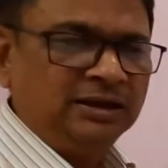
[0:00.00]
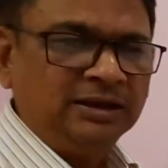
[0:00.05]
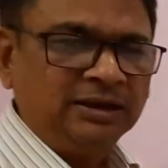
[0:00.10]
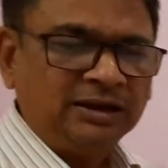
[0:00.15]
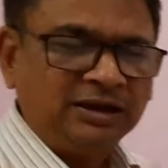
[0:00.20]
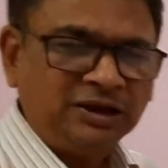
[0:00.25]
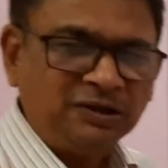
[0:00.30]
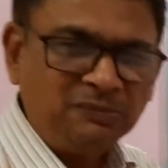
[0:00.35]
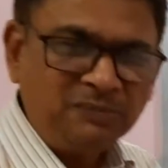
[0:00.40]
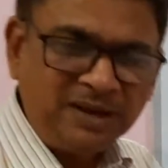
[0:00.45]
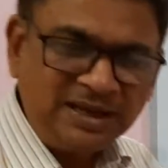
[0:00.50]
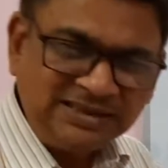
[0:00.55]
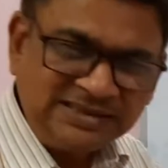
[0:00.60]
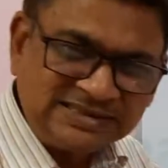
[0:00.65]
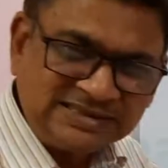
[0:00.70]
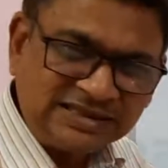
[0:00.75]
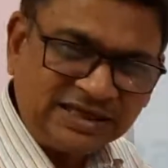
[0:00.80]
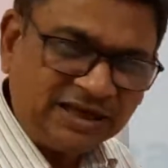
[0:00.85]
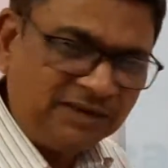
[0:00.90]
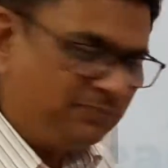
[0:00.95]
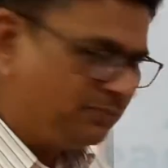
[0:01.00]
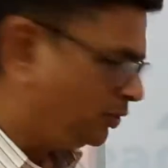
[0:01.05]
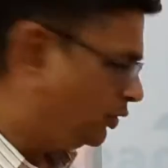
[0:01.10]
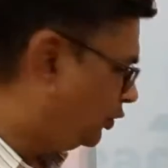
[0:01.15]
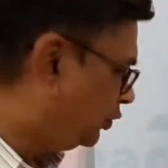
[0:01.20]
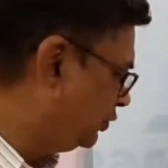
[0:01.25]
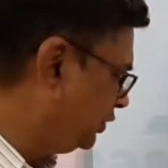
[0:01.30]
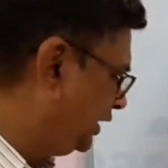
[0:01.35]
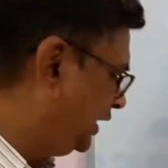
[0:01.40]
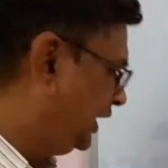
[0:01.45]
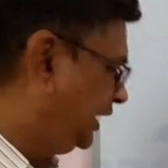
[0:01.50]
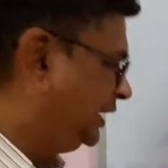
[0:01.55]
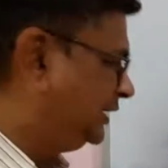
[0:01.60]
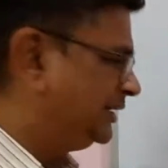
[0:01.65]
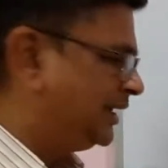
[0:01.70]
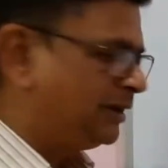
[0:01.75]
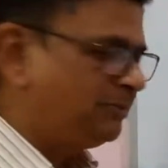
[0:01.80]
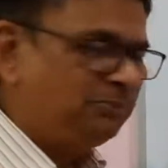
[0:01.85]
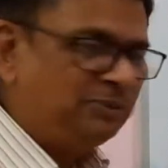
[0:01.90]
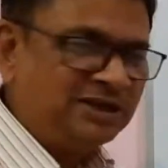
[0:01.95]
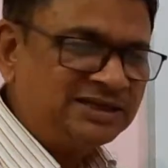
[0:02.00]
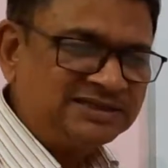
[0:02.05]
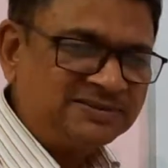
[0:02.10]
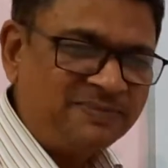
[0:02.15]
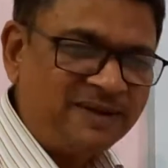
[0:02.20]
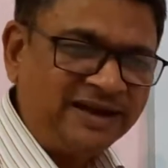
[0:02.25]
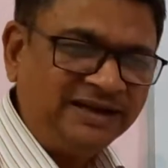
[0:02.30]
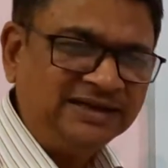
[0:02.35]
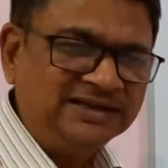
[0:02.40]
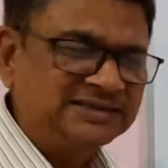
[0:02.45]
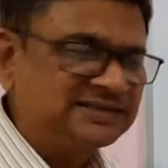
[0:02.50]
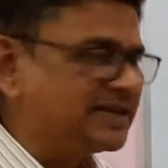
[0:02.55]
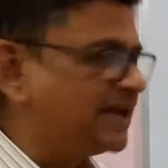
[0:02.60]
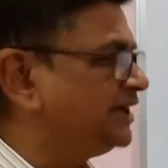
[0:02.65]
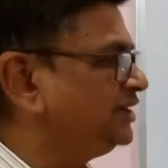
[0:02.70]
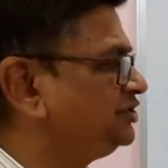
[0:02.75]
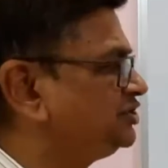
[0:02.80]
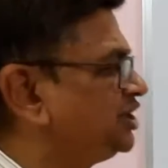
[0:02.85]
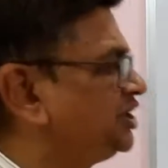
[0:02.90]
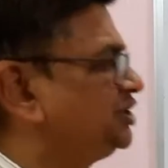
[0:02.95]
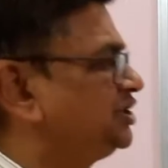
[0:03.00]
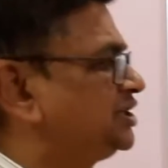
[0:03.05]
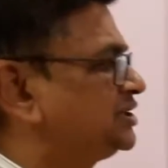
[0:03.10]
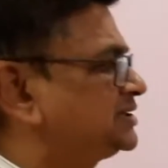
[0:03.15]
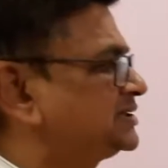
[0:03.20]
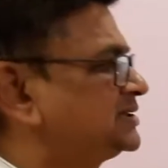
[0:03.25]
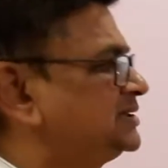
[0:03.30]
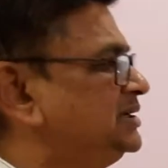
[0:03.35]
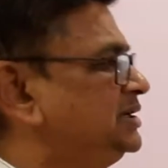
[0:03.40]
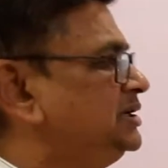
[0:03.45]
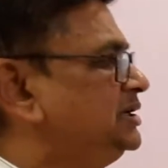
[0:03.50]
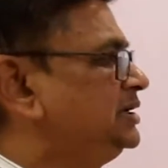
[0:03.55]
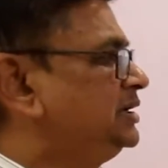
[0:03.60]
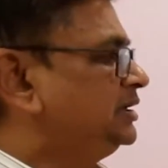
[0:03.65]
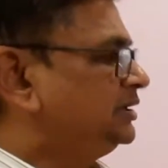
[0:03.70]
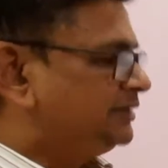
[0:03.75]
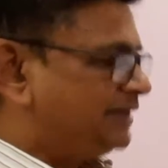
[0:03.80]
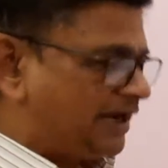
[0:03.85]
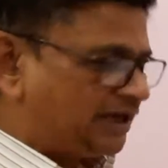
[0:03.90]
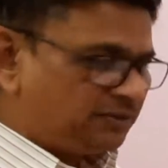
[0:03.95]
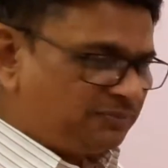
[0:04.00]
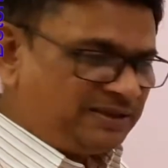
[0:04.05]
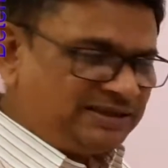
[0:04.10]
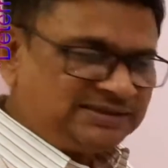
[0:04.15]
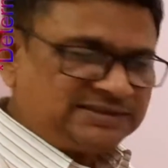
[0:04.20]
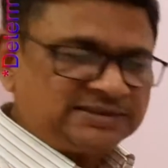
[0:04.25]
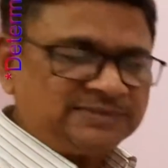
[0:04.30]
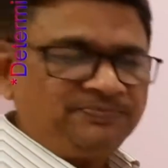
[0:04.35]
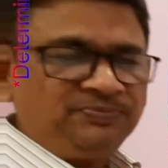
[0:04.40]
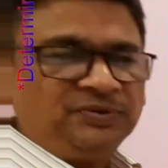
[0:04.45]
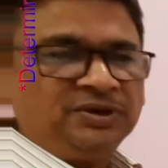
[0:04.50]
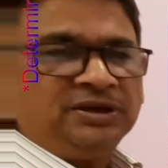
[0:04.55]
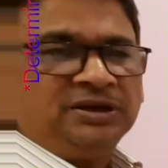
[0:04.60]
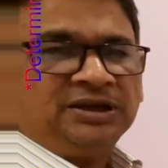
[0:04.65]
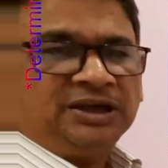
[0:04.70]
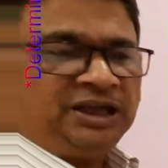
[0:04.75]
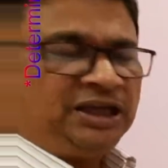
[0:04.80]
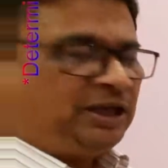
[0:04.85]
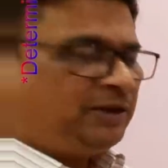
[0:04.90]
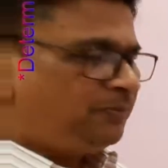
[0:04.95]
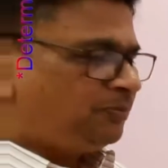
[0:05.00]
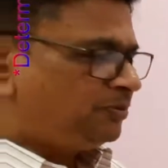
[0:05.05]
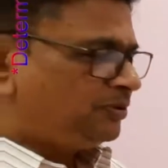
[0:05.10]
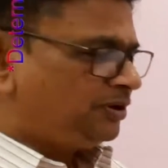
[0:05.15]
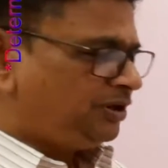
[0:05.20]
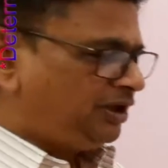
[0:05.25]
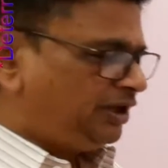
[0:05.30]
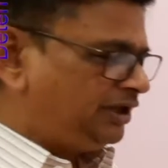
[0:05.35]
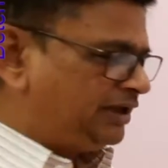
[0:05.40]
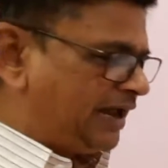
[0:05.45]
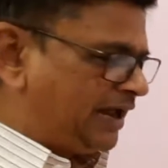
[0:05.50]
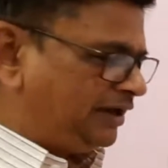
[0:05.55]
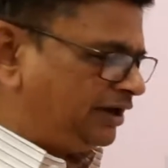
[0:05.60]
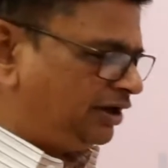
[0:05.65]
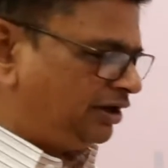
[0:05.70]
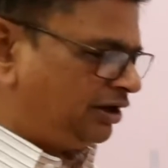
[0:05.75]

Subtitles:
remains same, only that plus minus sign changes. That means if in any